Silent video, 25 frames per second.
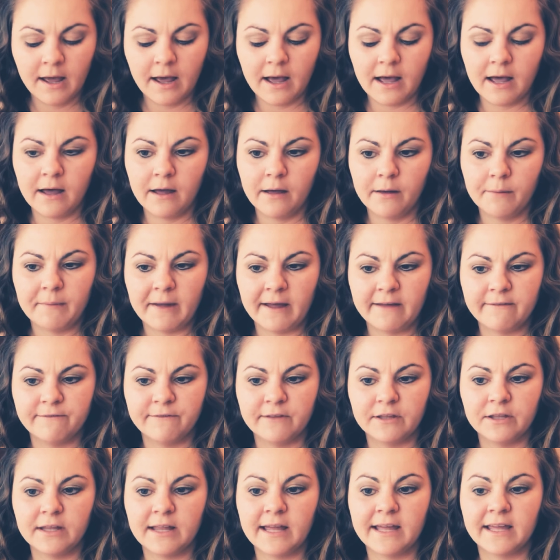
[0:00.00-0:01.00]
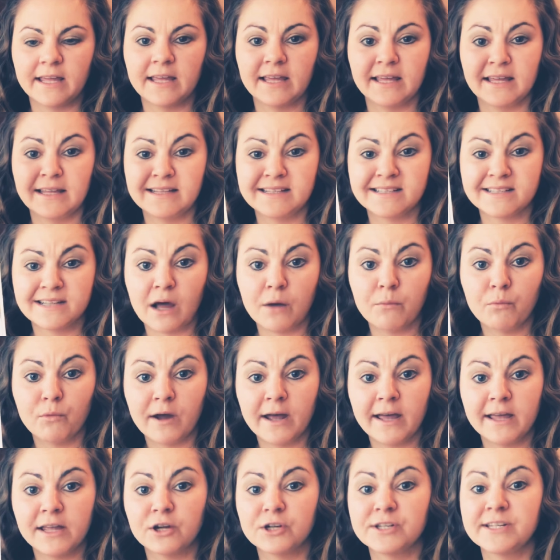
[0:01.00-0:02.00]
Um, I feel like in some
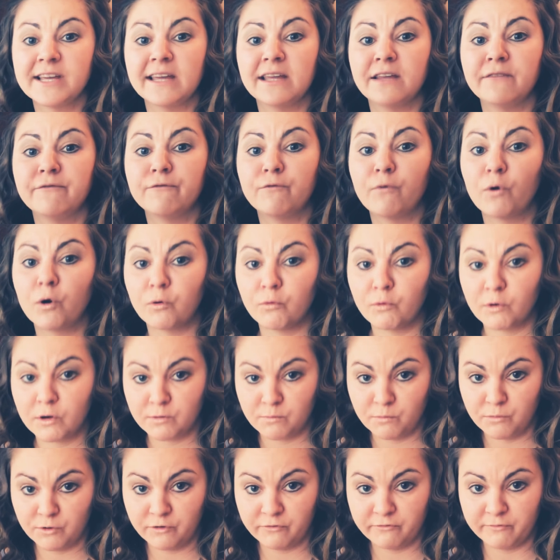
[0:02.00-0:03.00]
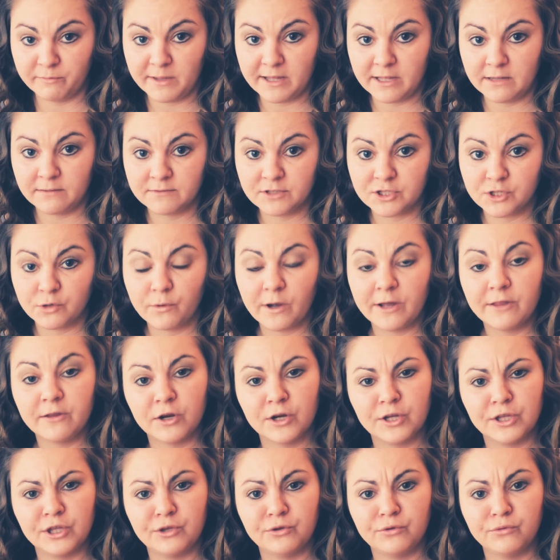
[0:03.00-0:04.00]
way you're taking forward movement. So
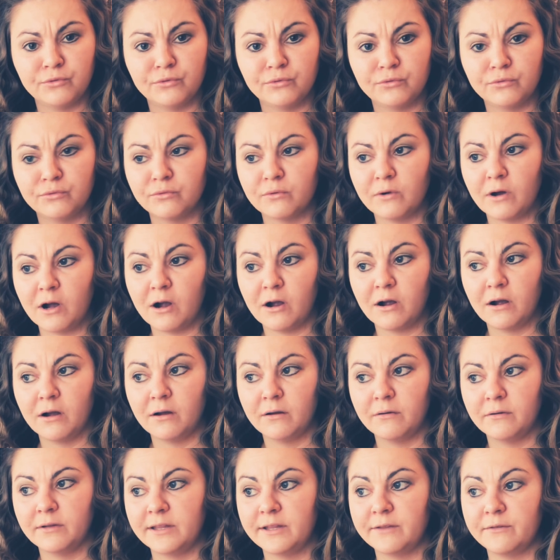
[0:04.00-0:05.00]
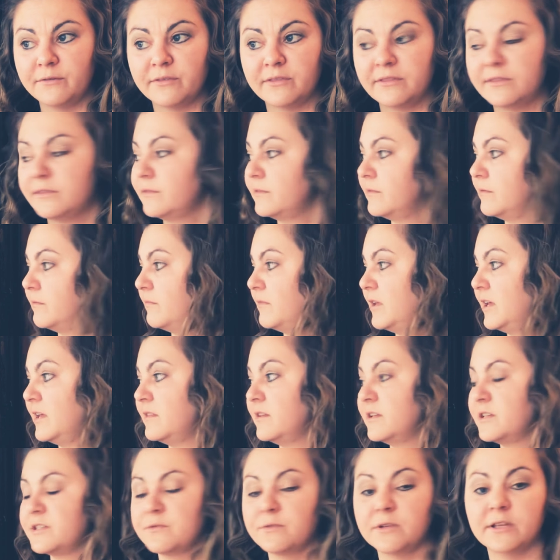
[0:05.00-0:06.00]
whether you are
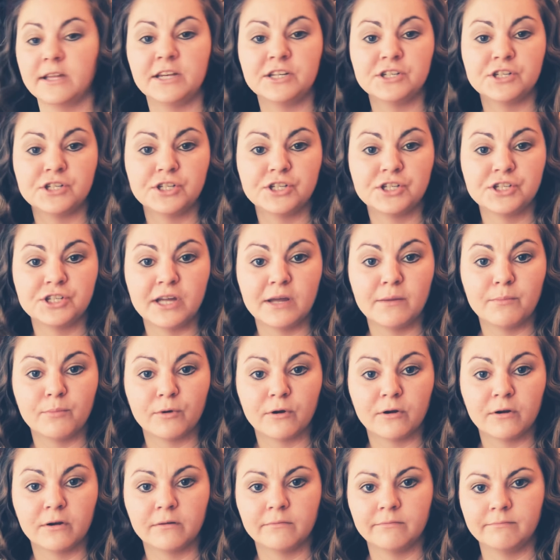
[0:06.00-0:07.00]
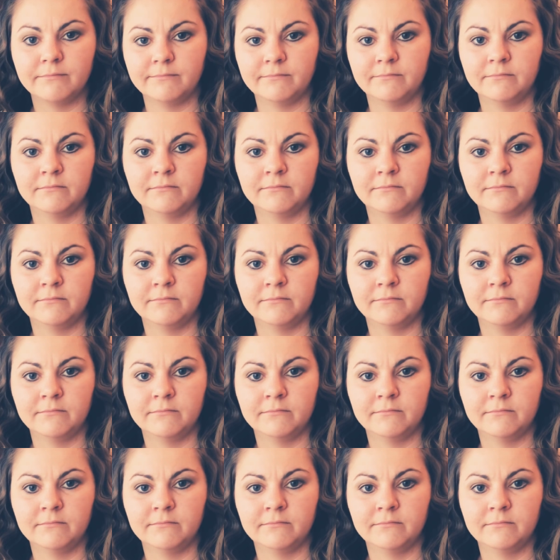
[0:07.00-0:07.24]
in this relationship or